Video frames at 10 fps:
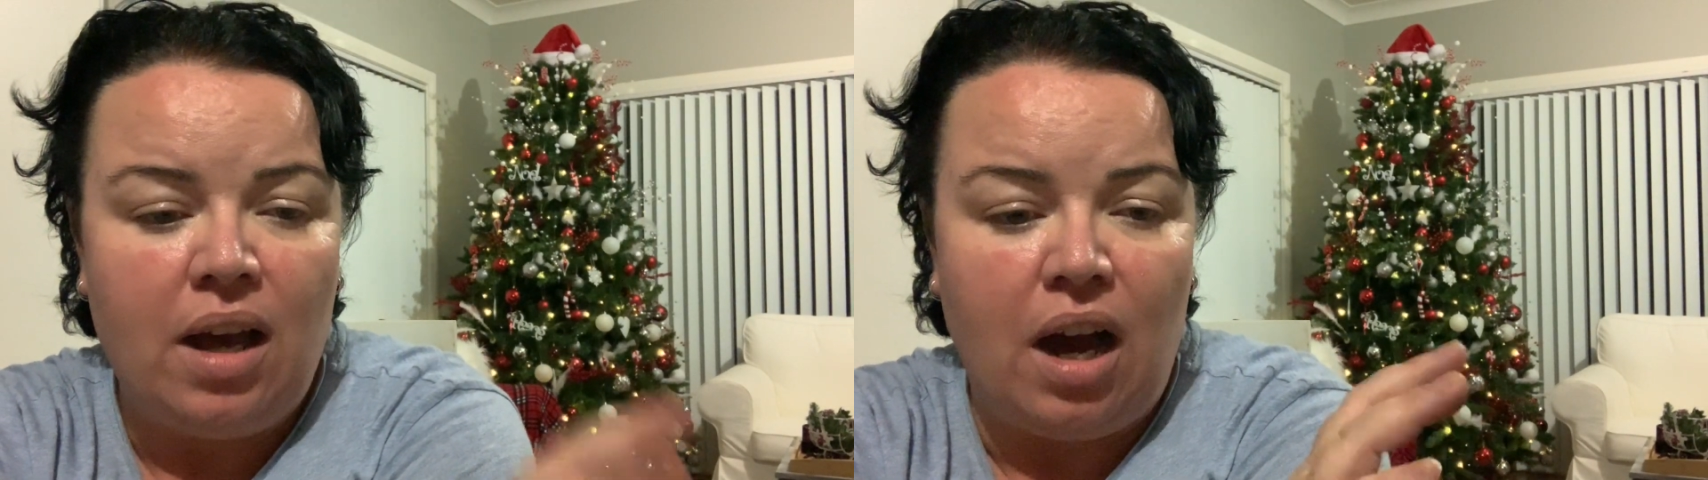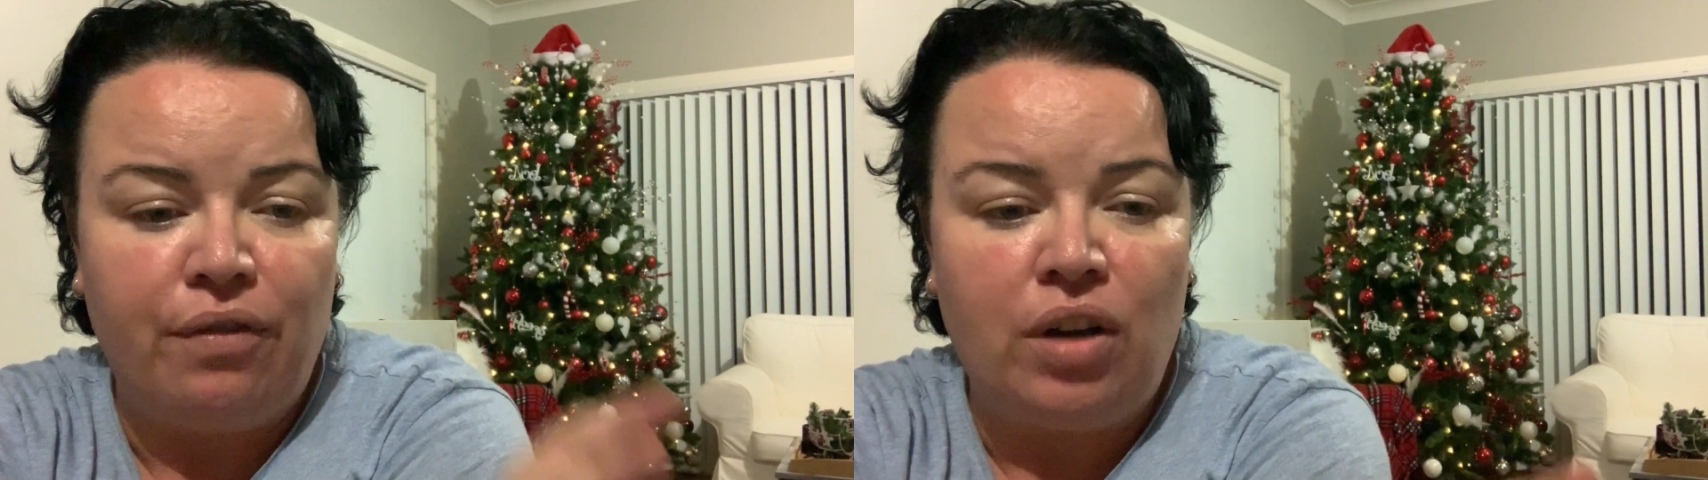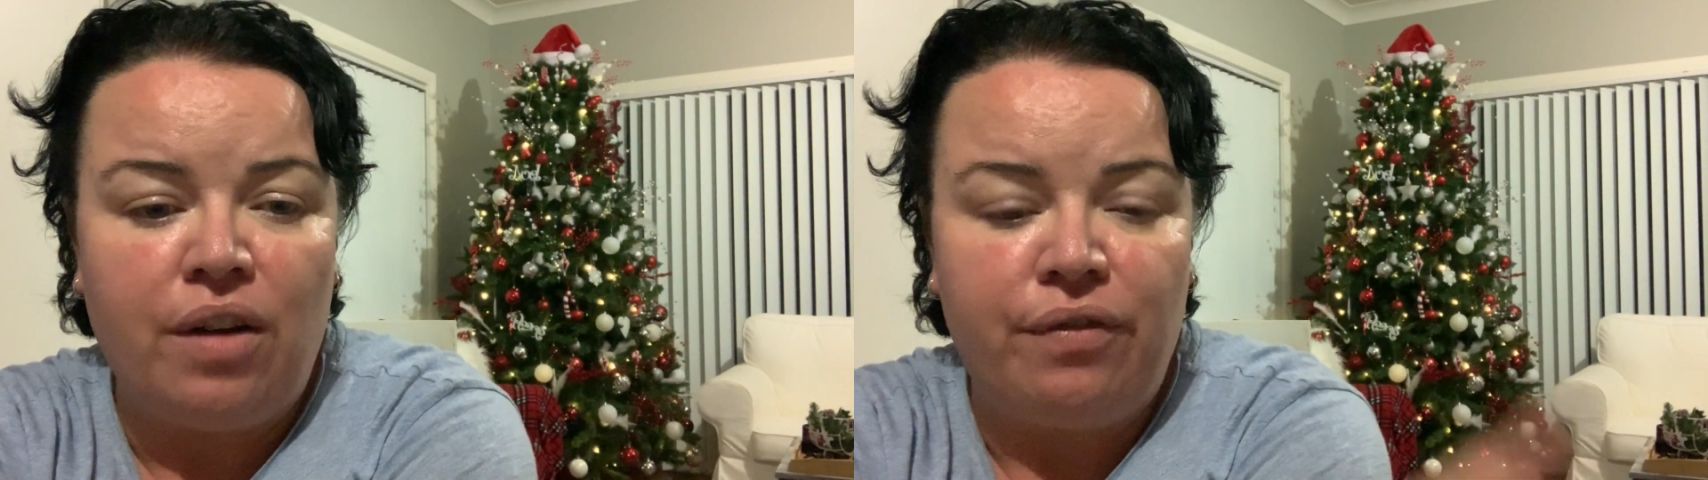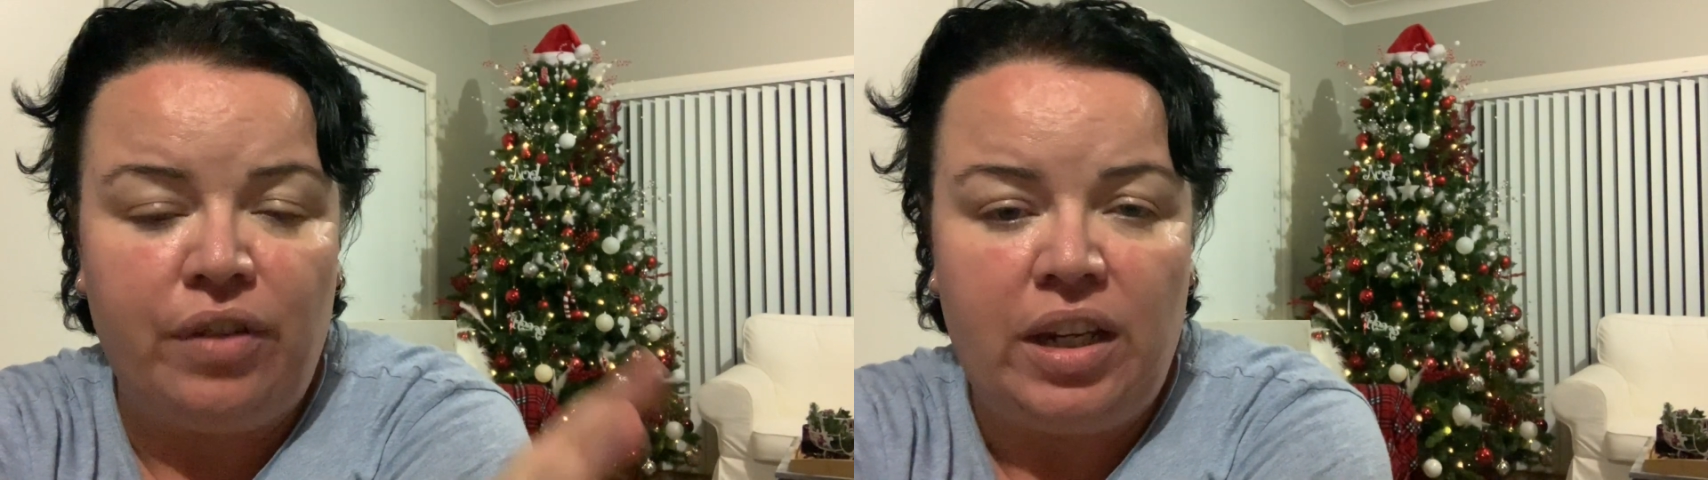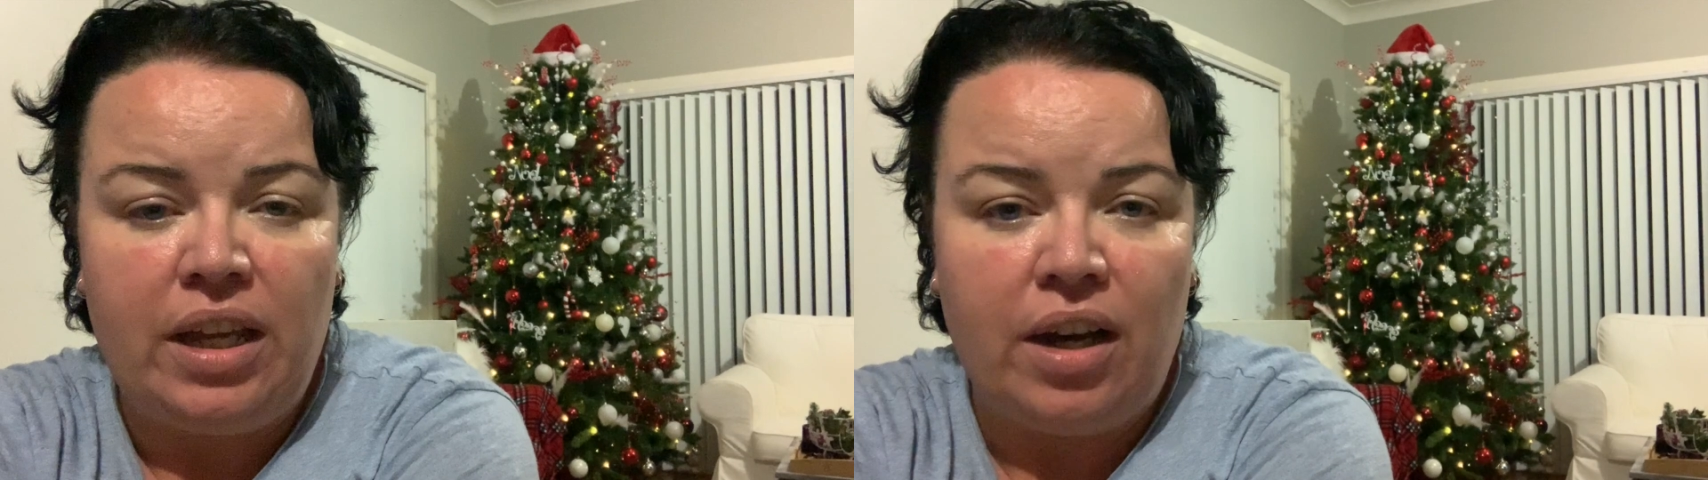I've got
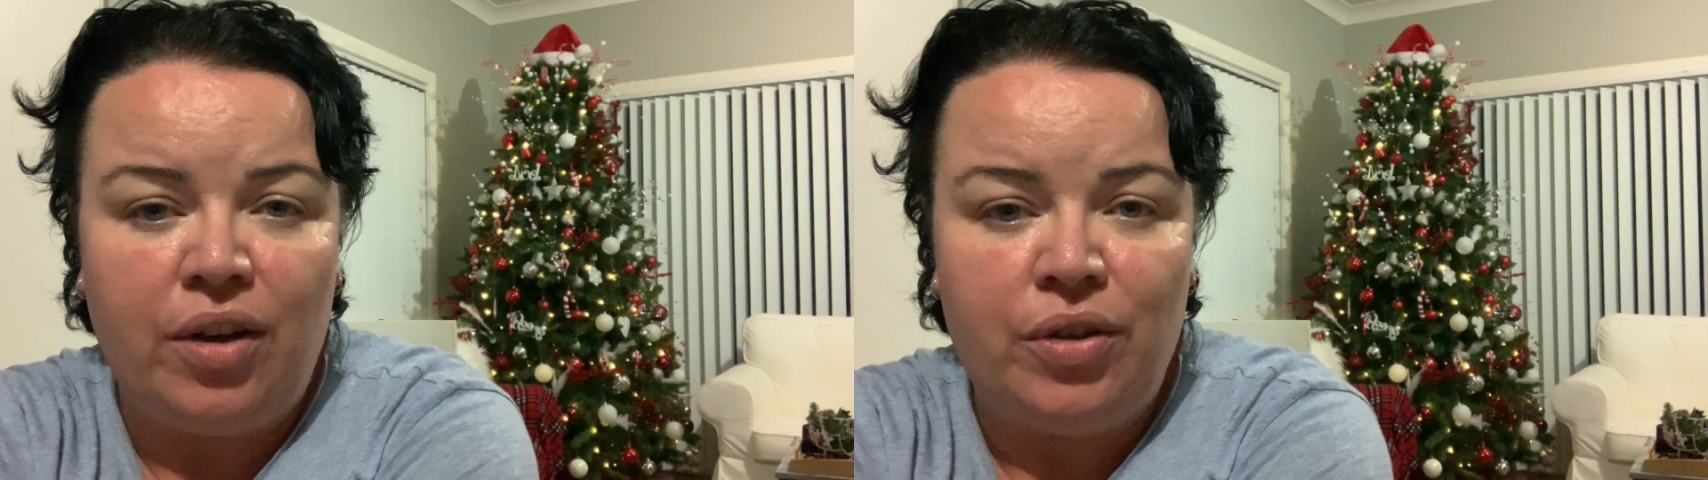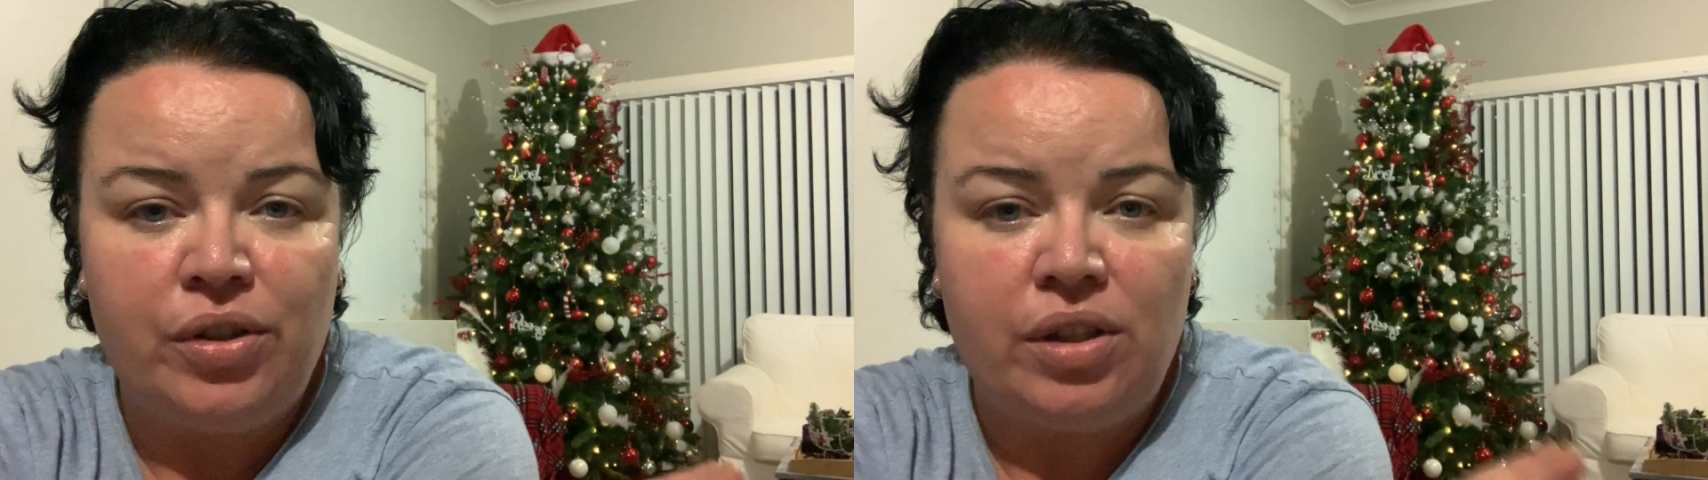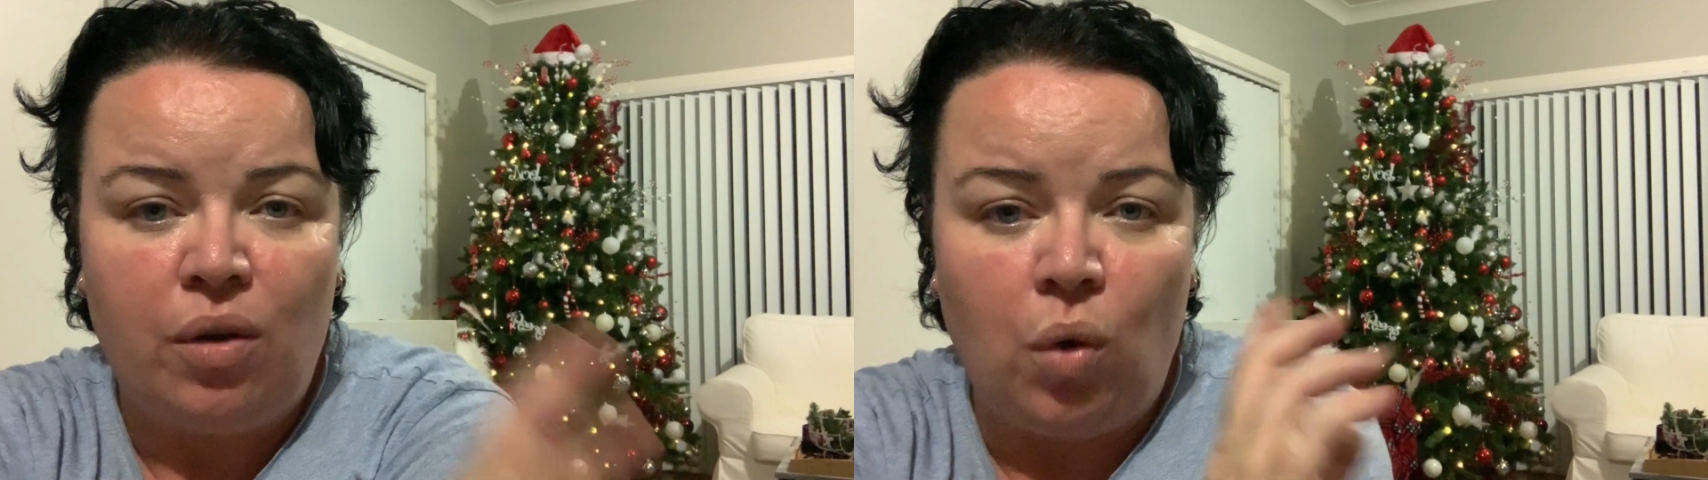videos